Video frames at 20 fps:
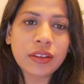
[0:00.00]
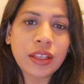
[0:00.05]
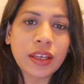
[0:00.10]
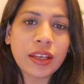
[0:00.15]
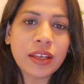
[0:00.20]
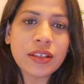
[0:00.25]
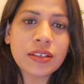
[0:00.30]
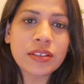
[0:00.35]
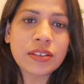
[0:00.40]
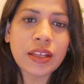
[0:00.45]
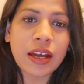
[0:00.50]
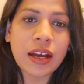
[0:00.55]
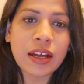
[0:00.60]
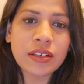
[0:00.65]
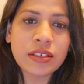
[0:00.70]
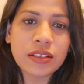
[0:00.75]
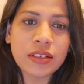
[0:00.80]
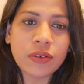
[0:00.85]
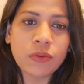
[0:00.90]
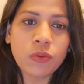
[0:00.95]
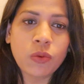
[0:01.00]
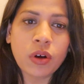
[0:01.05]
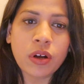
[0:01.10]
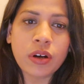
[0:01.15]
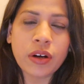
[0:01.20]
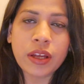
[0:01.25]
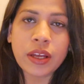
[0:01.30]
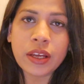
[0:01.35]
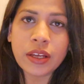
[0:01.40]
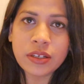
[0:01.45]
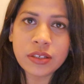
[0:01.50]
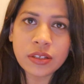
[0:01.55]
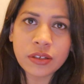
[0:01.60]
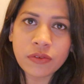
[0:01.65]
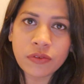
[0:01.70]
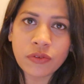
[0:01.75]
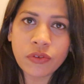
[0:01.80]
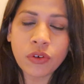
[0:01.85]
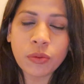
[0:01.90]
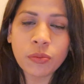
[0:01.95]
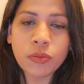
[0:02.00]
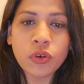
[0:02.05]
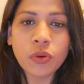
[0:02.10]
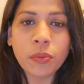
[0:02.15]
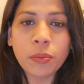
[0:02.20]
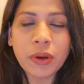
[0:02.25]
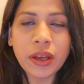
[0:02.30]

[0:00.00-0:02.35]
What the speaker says: things that were hidden from you